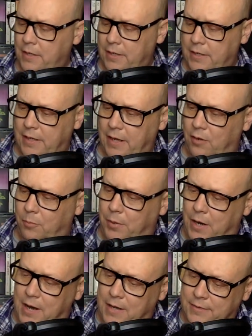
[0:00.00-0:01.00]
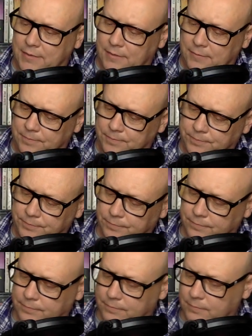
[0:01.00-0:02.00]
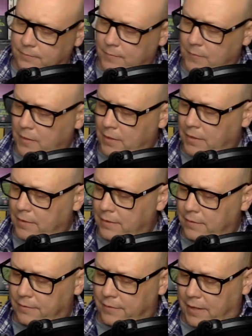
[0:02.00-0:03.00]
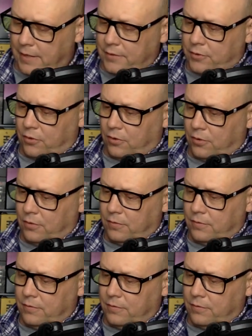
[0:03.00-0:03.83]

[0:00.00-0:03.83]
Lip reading: indicator box. You've got your